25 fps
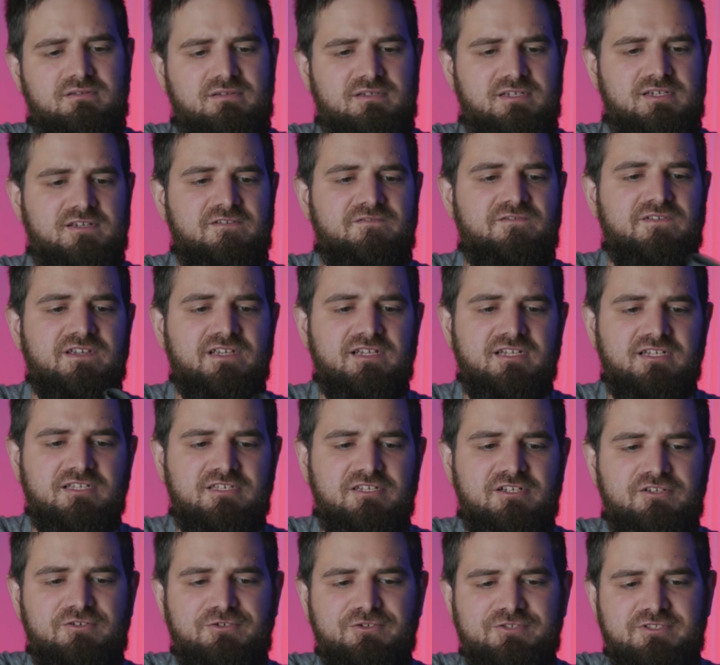I think
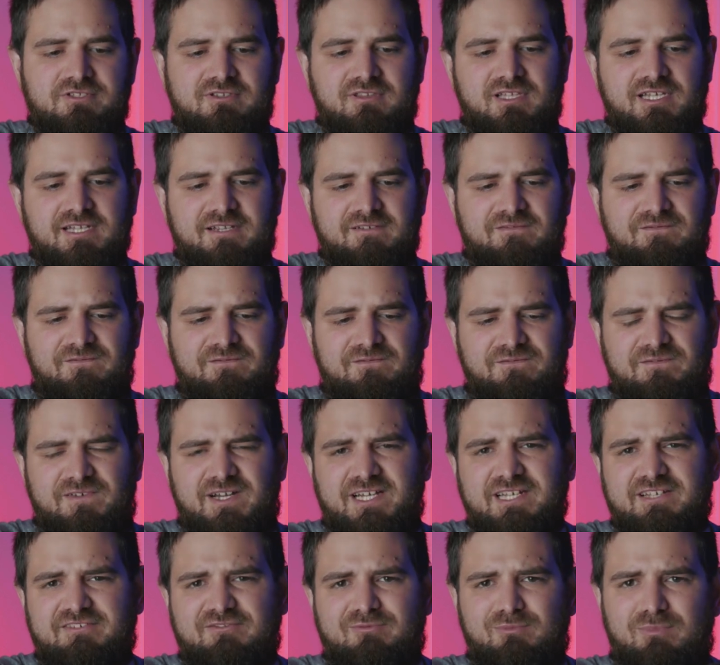it cost like
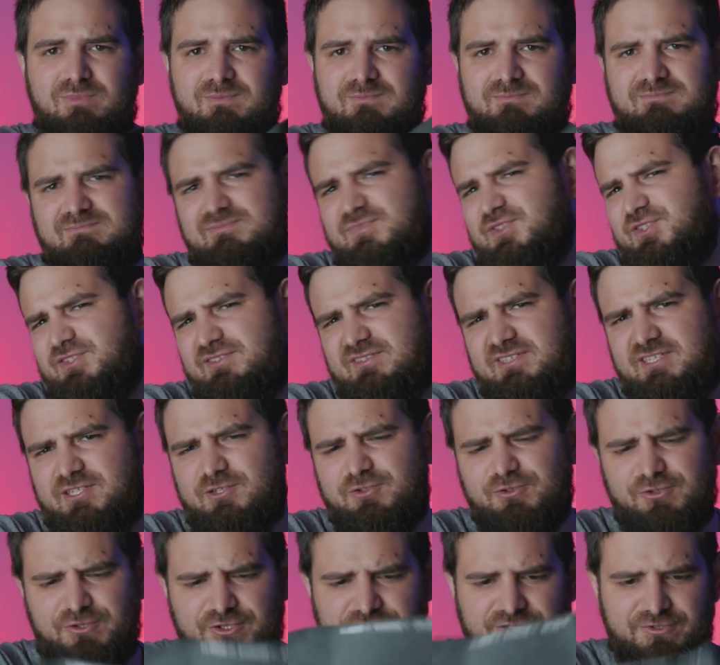5
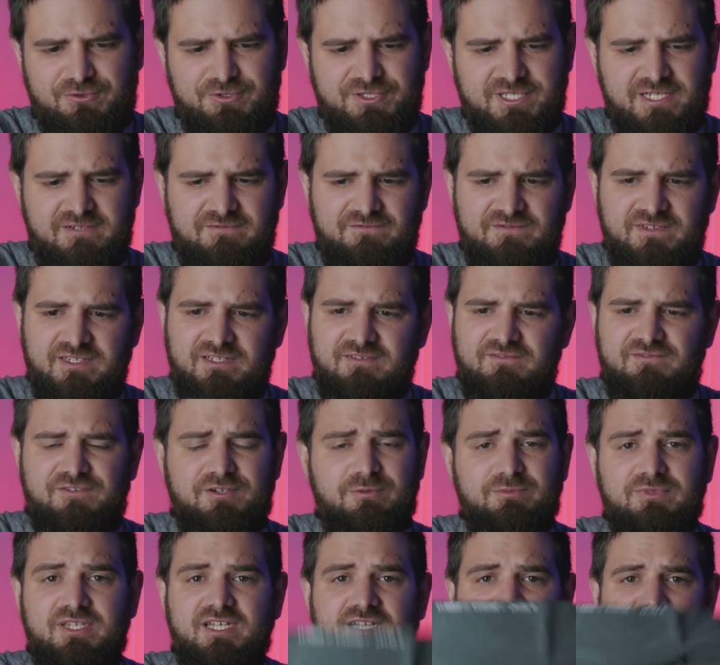euros or something
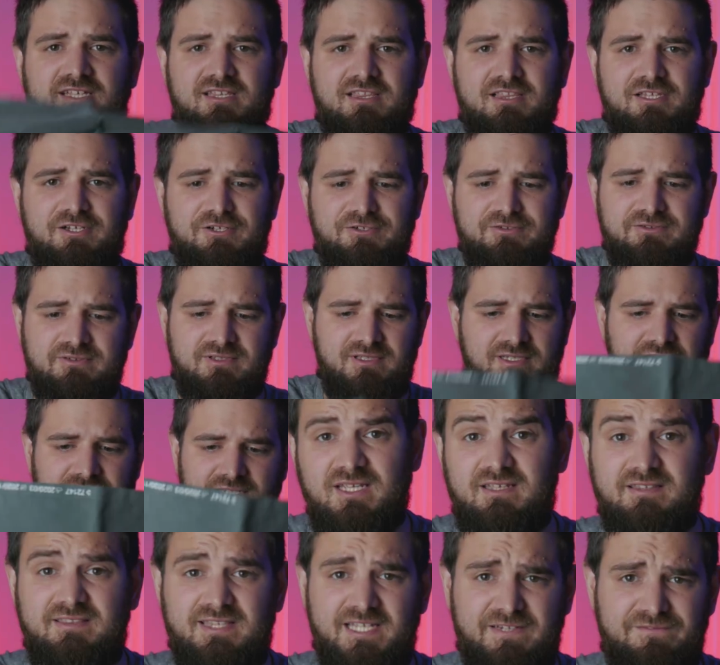from Decathlon.
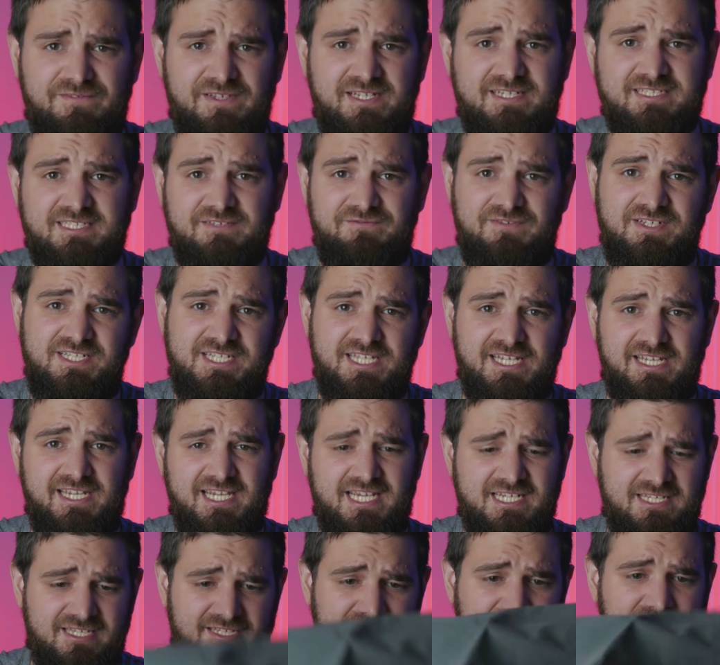Nothing
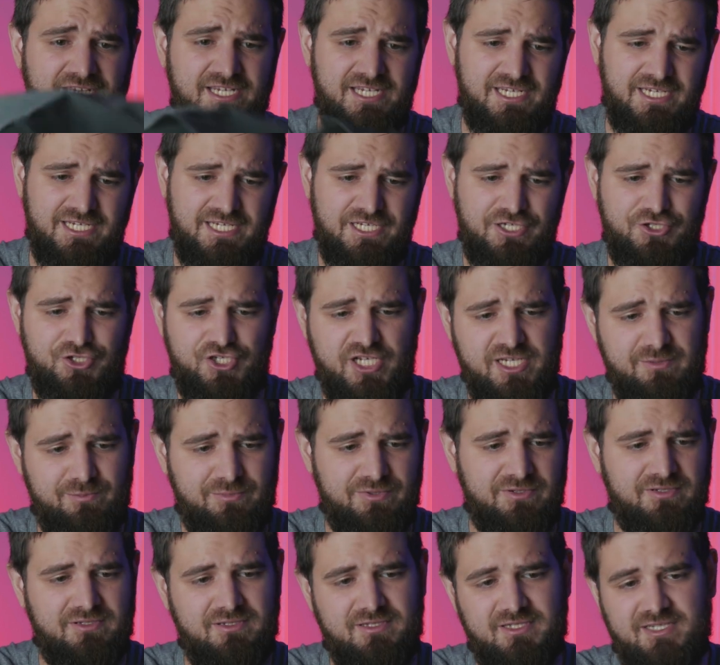sophisticated, cheap,
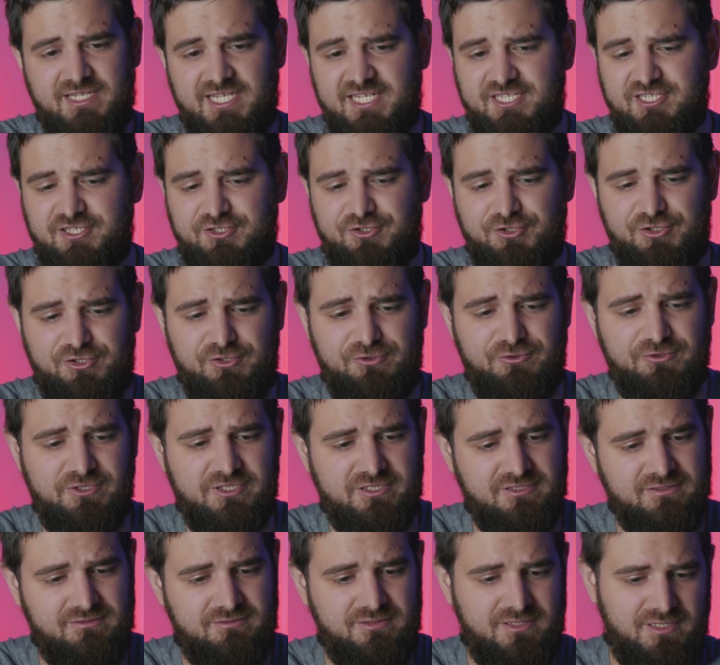easy to
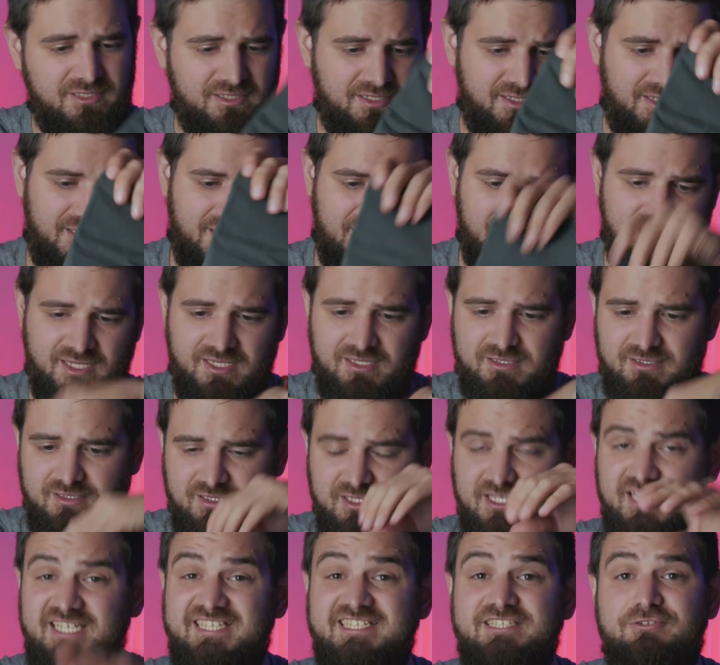use and
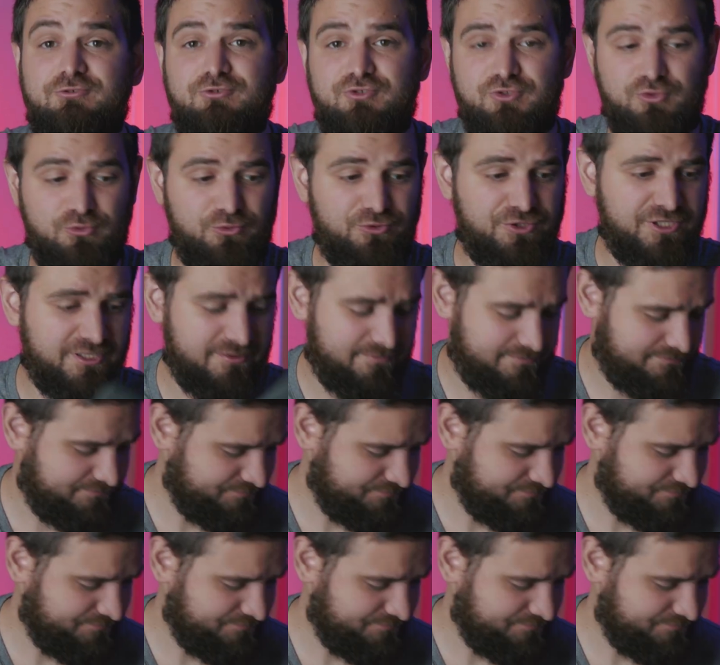easy to store.